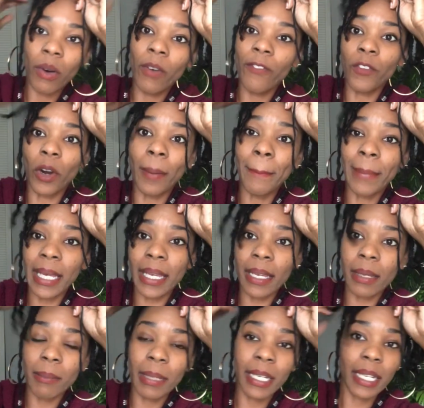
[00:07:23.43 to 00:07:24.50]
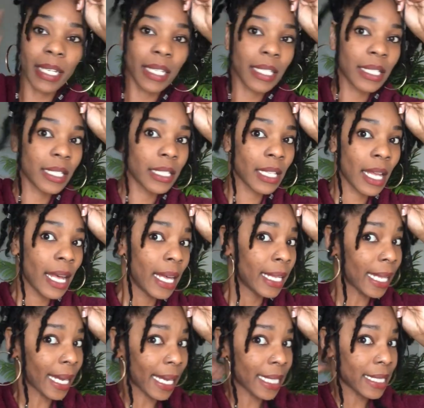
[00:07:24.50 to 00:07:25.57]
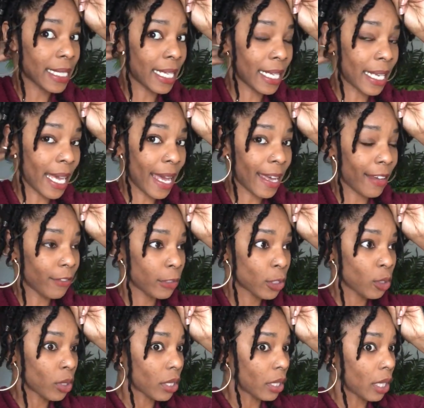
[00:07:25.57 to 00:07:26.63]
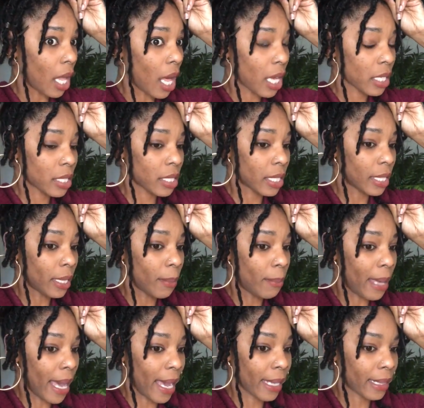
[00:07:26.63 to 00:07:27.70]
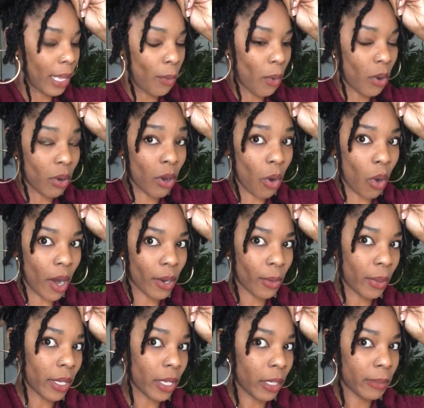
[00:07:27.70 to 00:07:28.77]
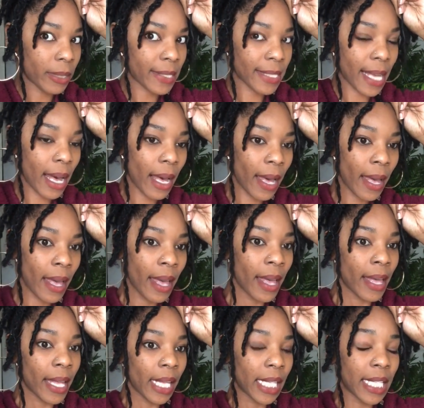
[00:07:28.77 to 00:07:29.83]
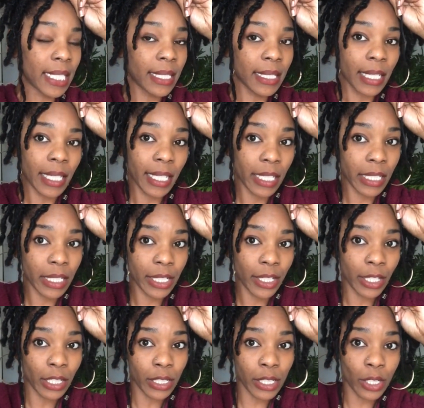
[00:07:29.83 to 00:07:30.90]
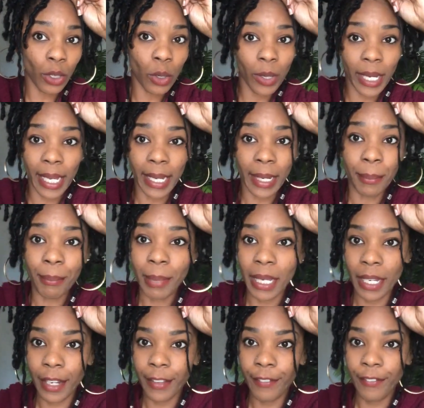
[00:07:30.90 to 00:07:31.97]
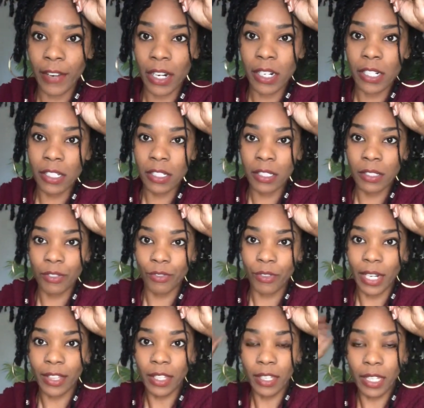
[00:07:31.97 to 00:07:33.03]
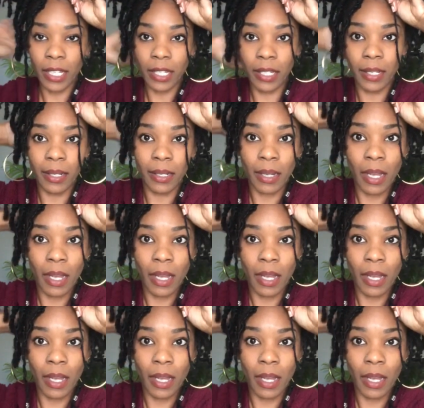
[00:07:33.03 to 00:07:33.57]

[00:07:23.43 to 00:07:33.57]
for me, because like I said, I have shorter locks in the back, they won't go all the way up this high. It's easier to go ahead and pin it first rather than